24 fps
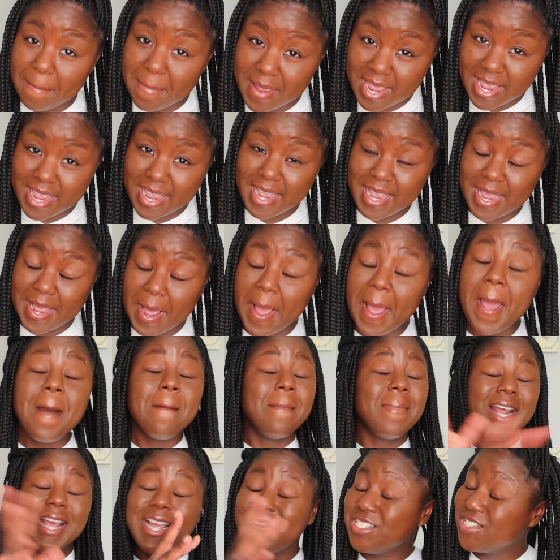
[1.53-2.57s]
me,
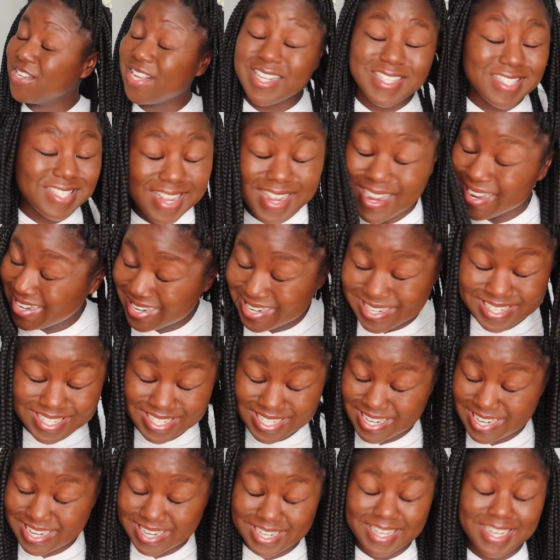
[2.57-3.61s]
but I ain't trying to stay in this
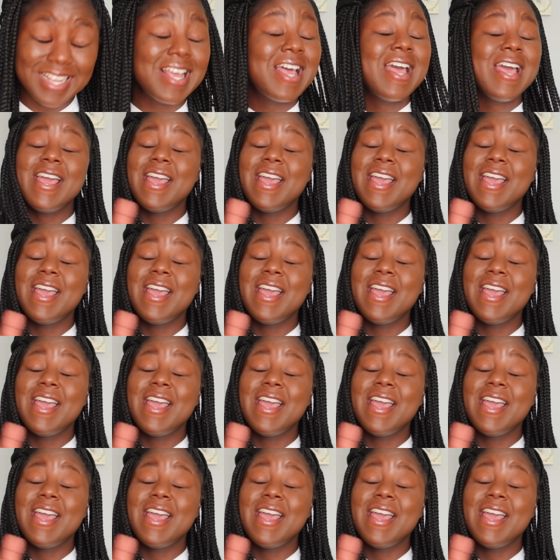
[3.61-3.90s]
shit.